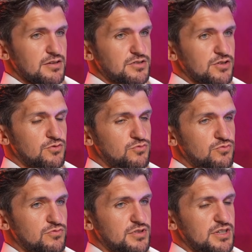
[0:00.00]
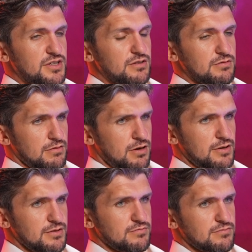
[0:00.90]
So the
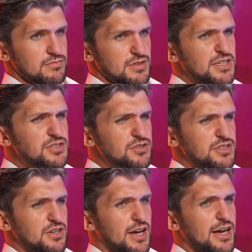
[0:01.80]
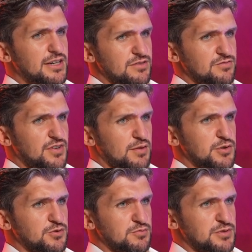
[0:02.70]
interest I had in
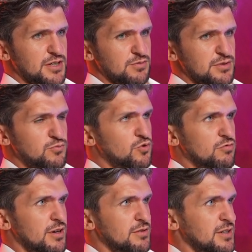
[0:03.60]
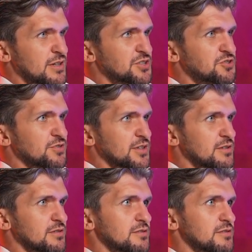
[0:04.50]
family groups here was more about the history.